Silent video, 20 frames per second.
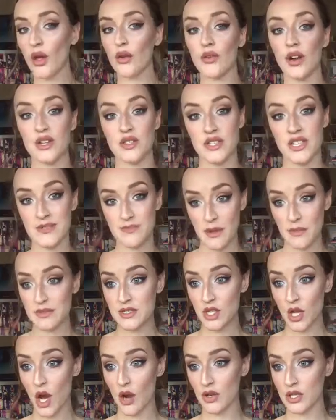Right, so there's my
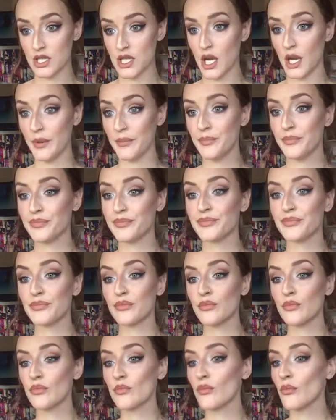mascara done.
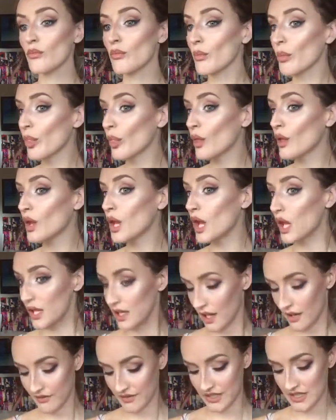
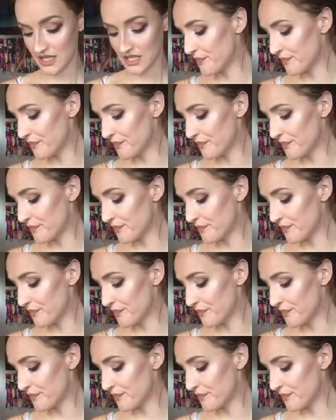Love it.